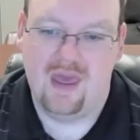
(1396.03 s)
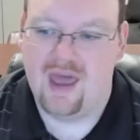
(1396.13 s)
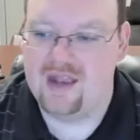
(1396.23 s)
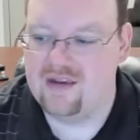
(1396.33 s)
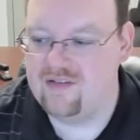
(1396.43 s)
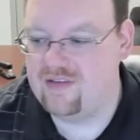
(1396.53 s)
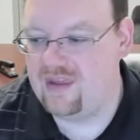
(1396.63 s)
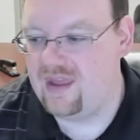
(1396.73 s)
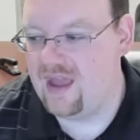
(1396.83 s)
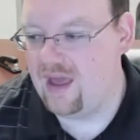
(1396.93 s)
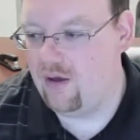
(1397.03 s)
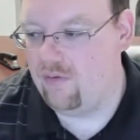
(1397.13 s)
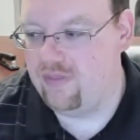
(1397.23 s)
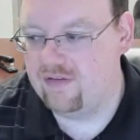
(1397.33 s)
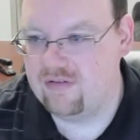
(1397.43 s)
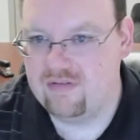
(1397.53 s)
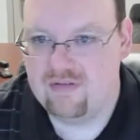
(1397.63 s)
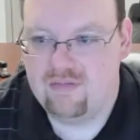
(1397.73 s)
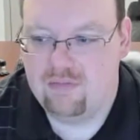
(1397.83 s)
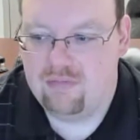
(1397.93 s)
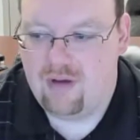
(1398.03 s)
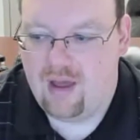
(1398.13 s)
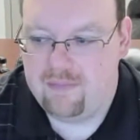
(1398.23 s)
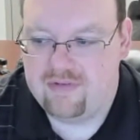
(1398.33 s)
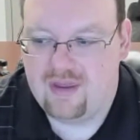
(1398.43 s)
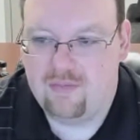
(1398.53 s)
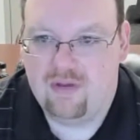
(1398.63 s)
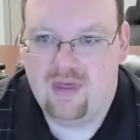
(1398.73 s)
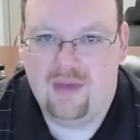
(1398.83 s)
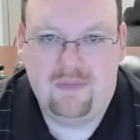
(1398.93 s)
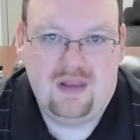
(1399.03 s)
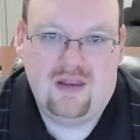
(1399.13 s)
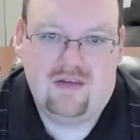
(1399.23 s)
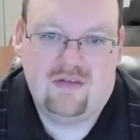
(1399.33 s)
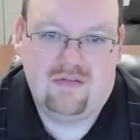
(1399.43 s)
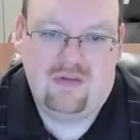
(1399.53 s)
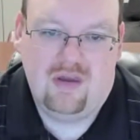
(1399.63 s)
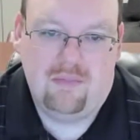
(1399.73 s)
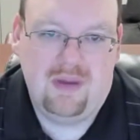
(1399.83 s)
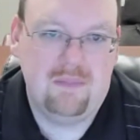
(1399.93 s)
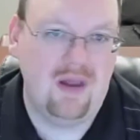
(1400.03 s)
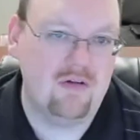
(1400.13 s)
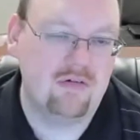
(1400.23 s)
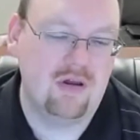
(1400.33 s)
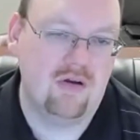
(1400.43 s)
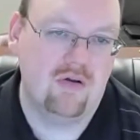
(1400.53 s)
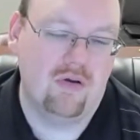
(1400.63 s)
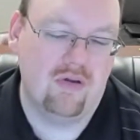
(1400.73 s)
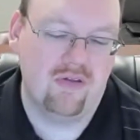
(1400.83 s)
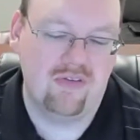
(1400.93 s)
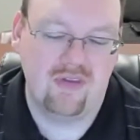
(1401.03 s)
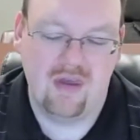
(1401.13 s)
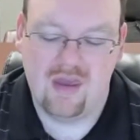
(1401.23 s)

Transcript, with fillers: I can see how this um, site will help me get, you know, meet my career goals.